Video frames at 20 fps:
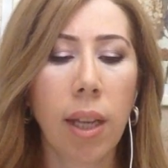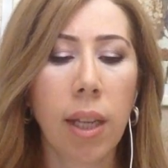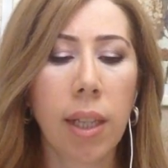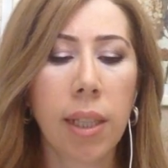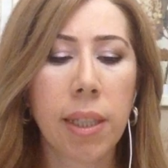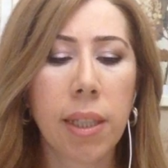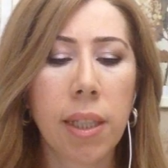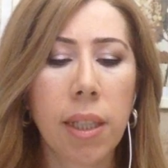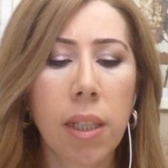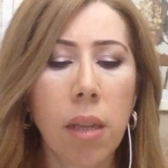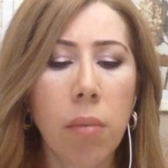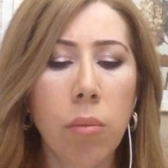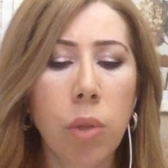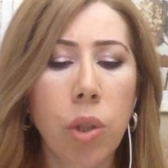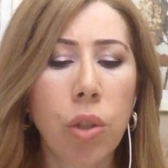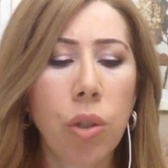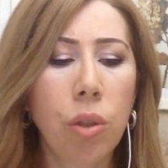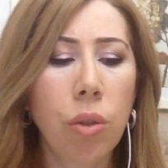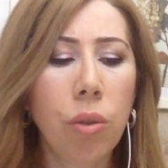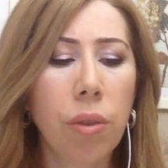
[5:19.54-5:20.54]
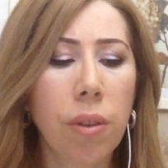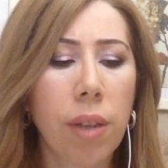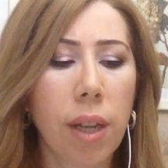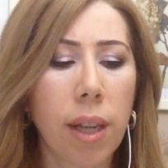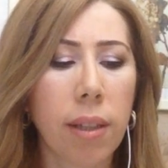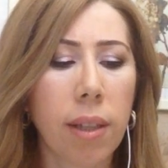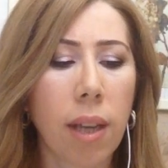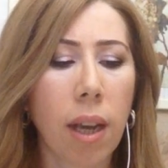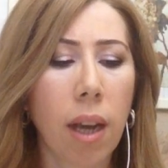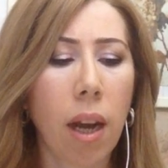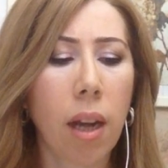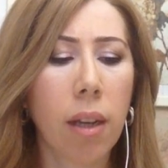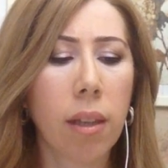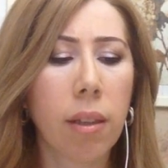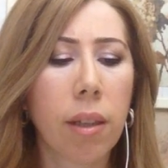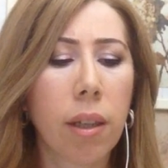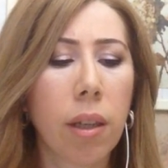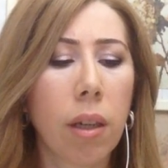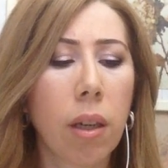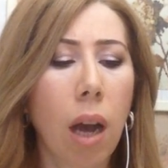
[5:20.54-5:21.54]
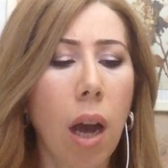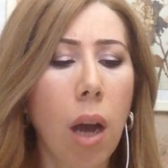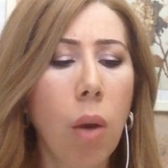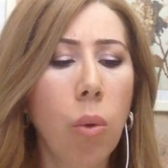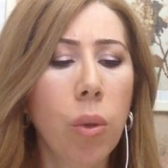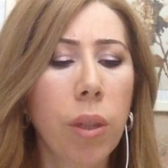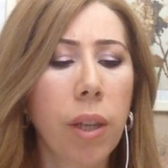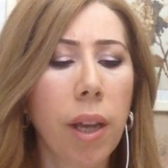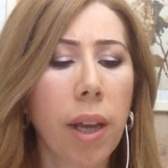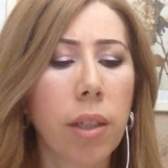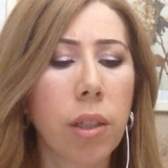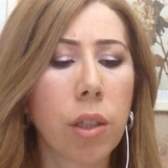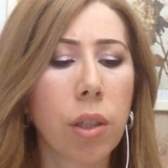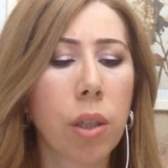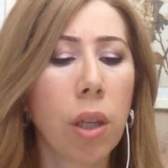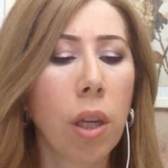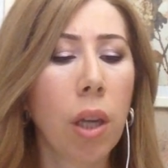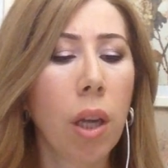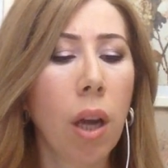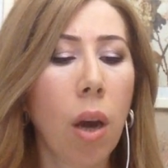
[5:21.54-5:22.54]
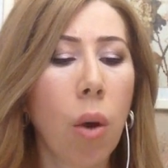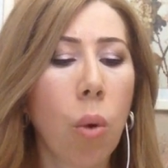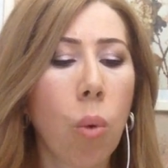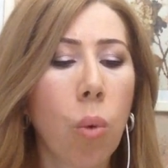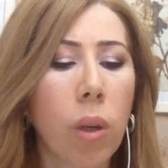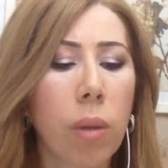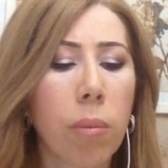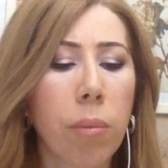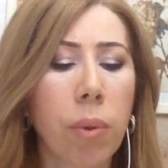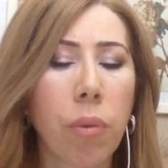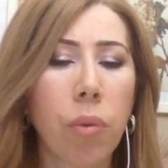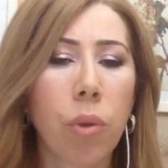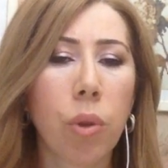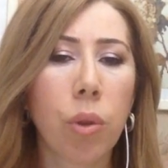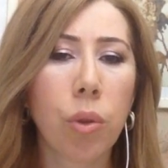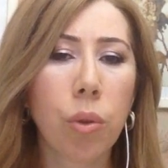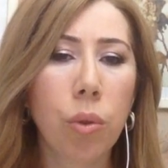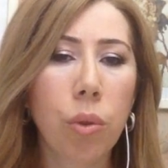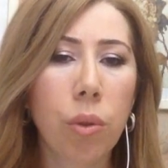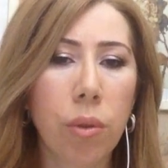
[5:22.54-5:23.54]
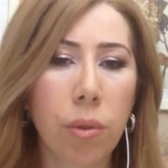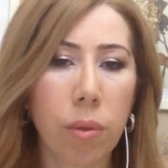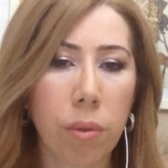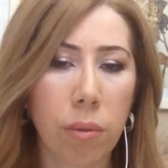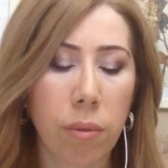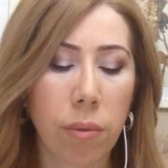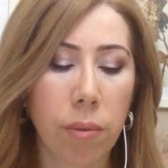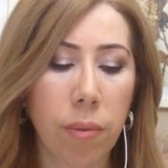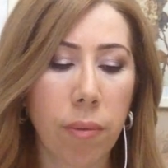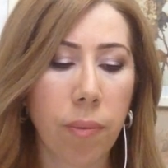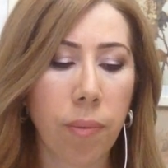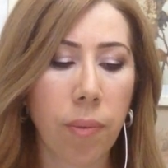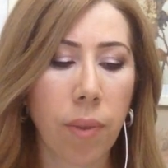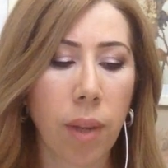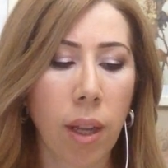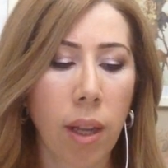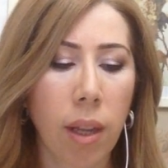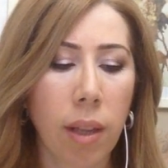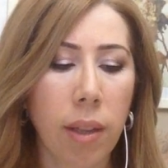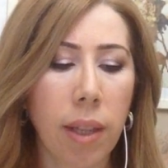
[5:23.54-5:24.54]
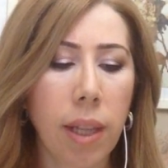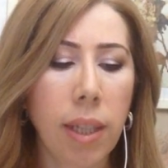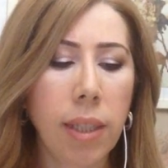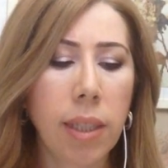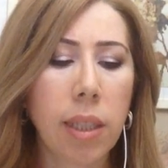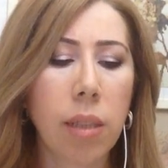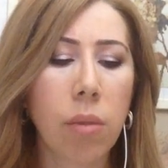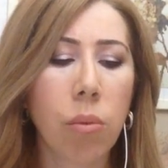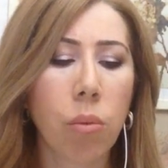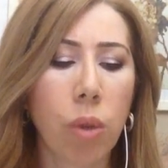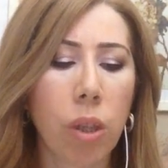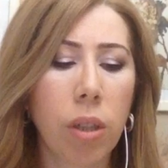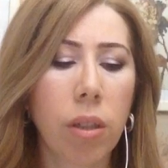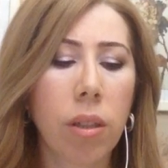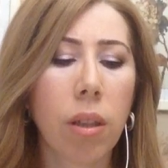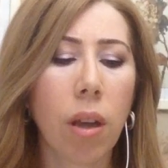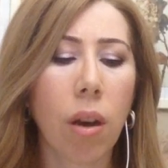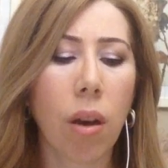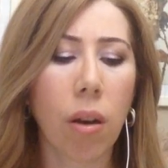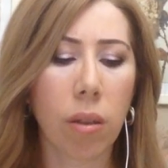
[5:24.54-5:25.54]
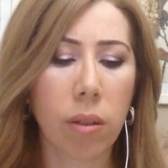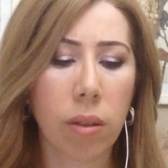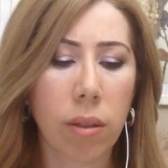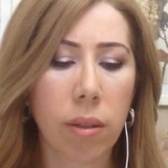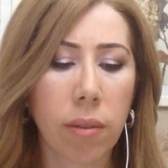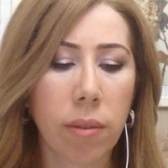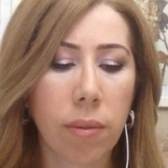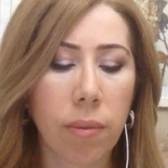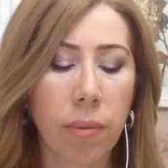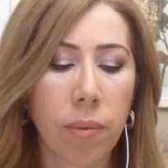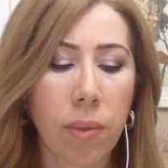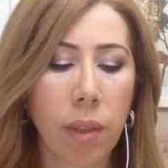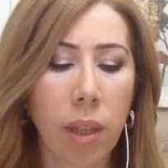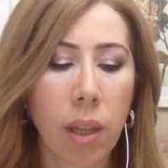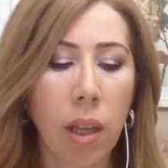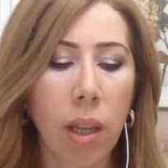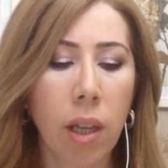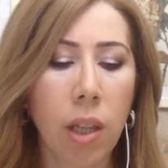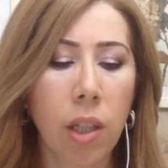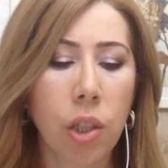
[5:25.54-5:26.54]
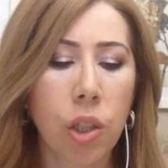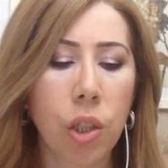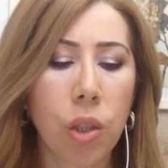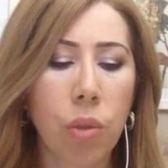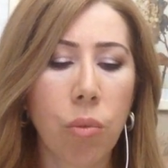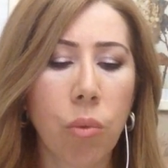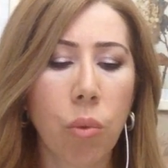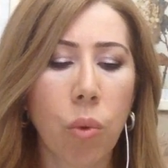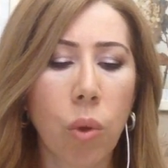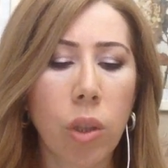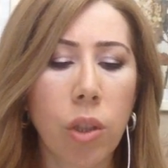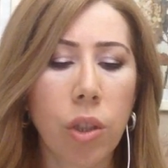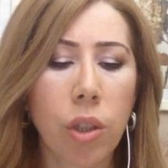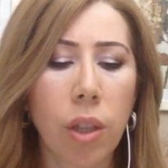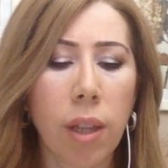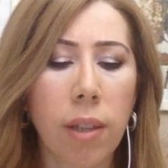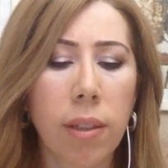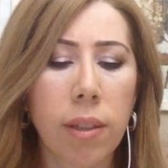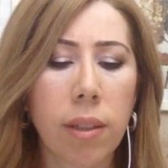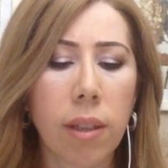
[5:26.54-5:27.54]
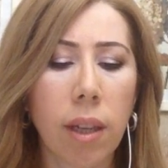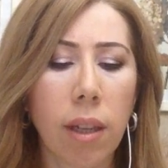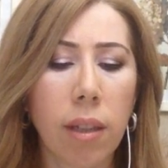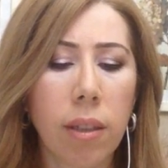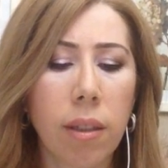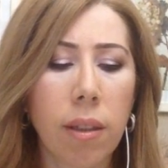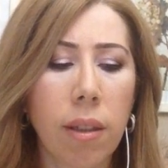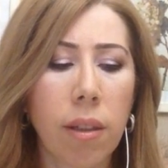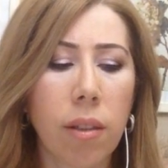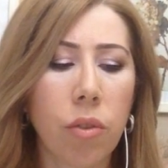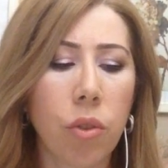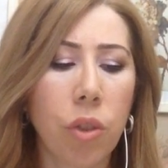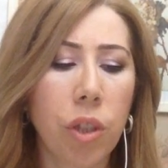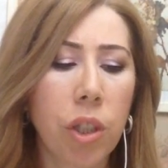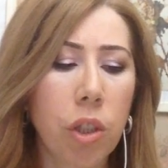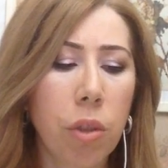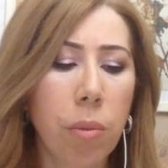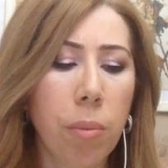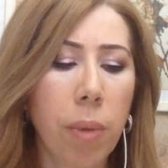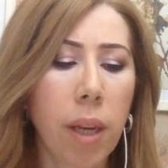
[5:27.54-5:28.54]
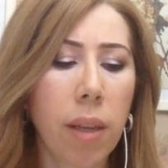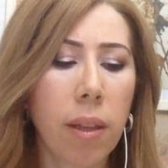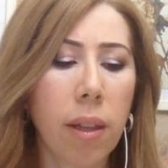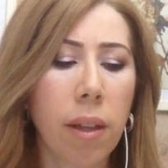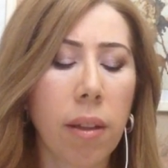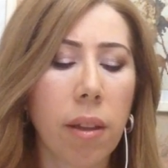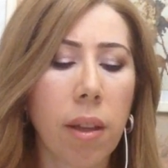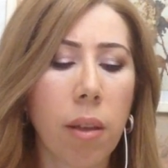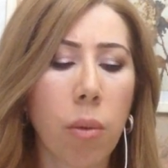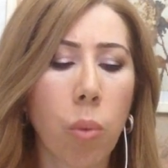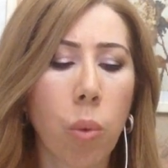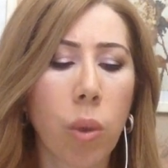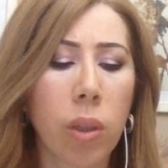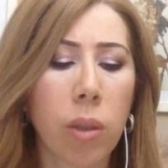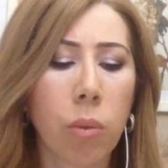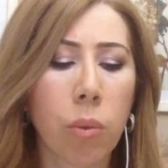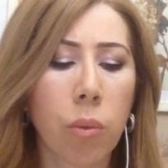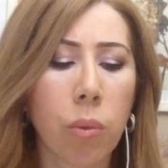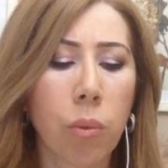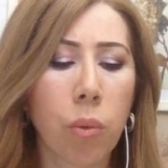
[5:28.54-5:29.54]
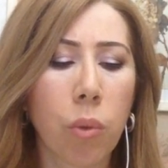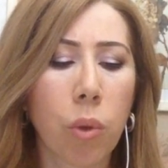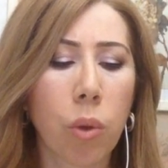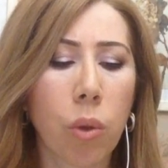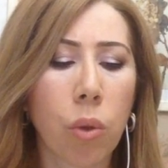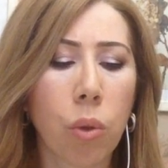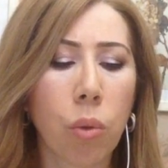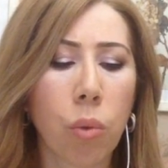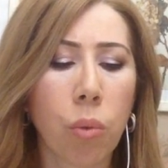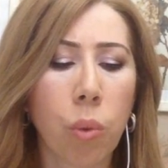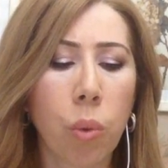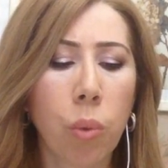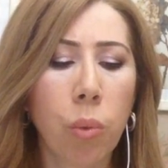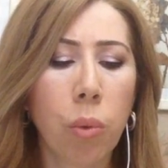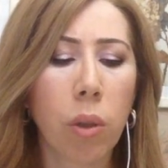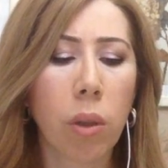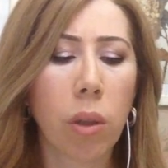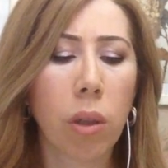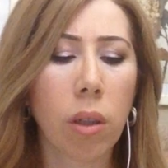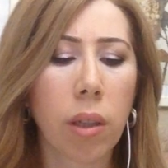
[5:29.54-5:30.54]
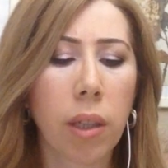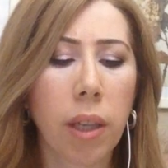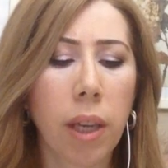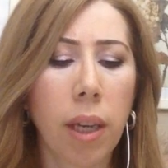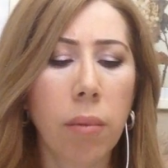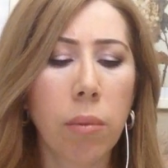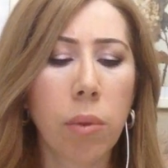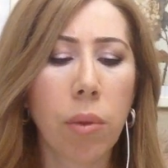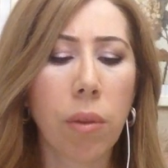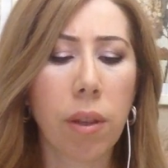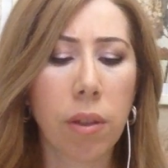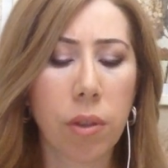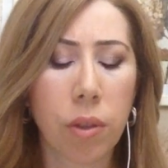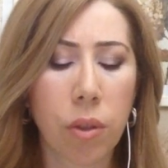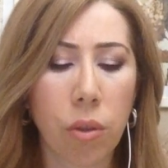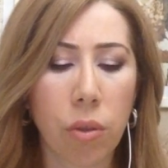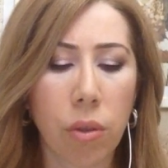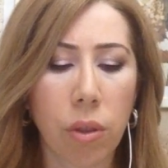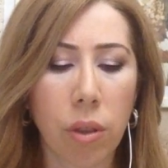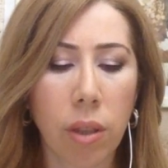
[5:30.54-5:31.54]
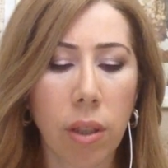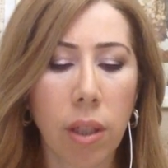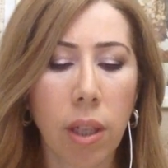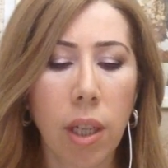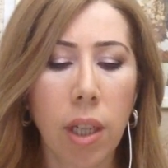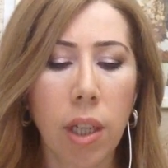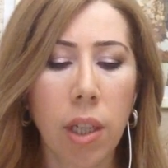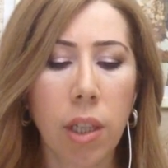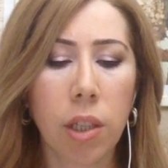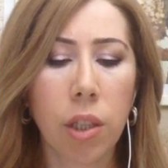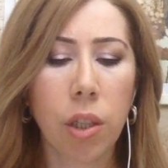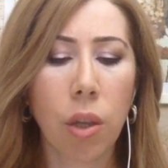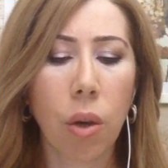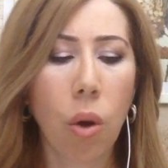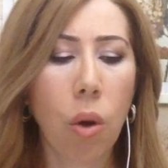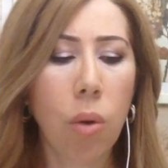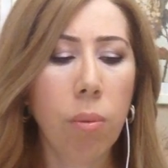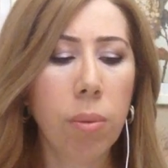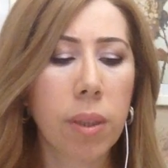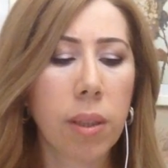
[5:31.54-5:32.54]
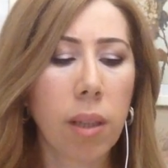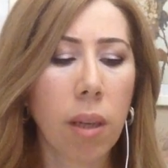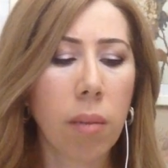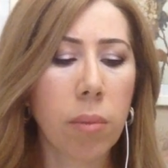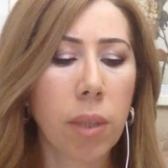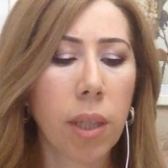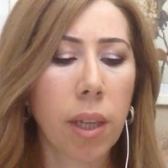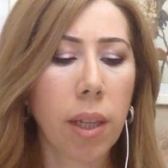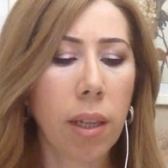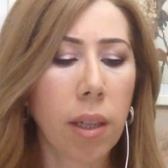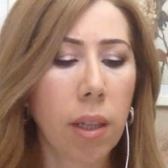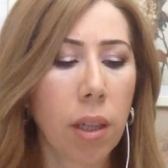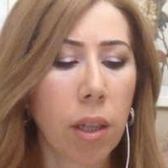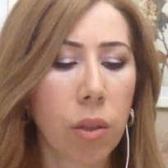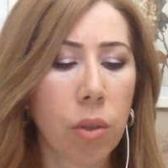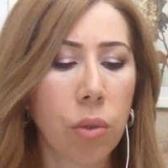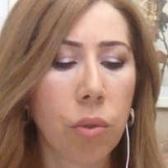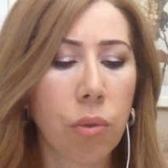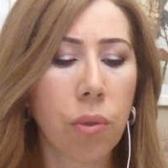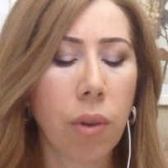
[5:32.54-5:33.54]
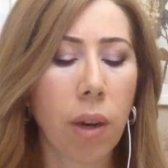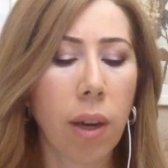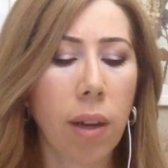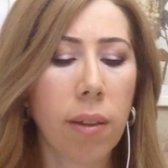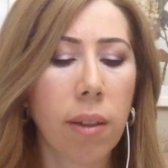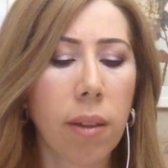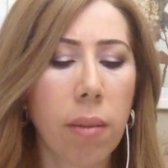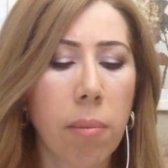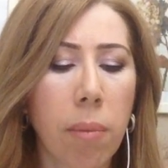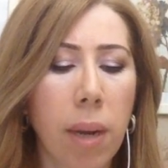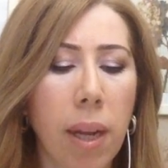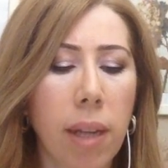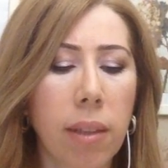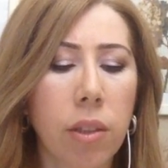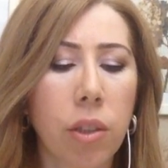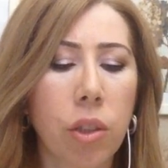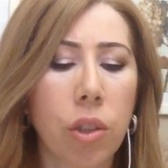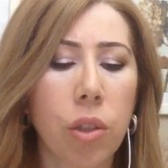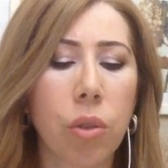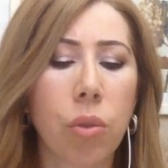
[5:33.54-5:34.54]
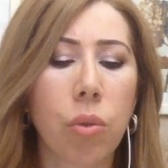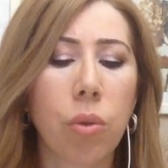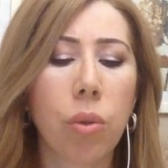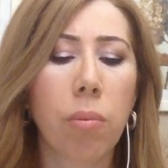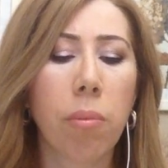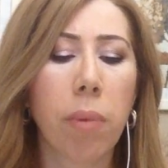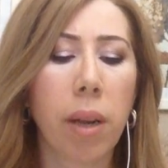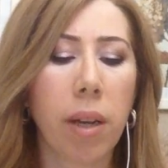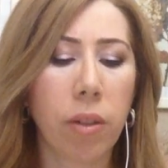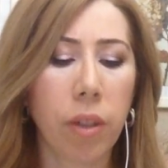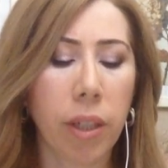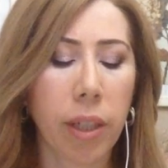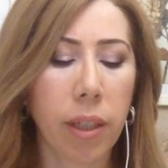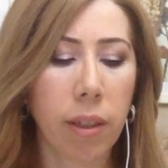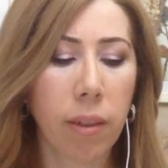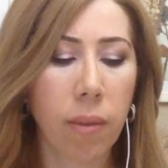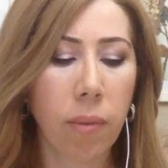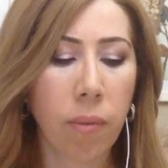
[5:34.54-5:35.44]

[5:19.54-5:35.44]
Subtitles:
Still, I'm sure that I will catch one before you do. Nancy worked on. She watched and studied the rich man and the one who came to the store. She hoped someday to find the man she could marry.